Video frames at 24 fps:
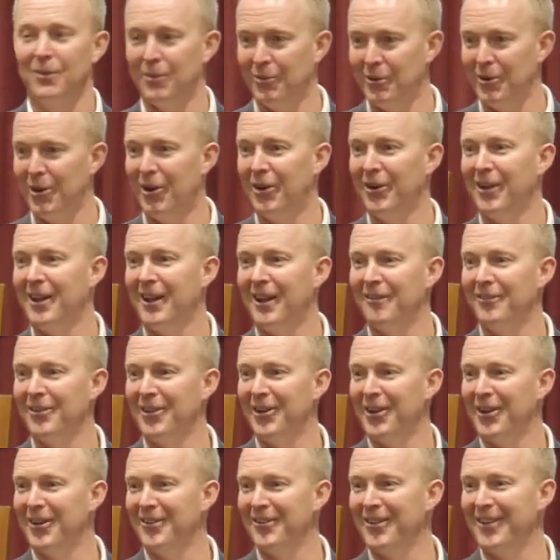You're nodding, have you
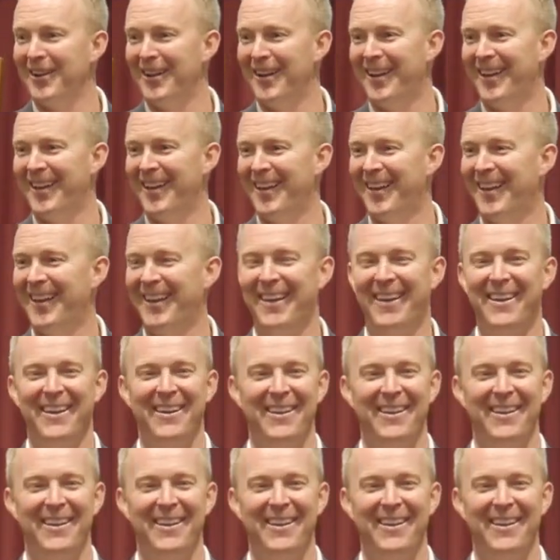heard of it?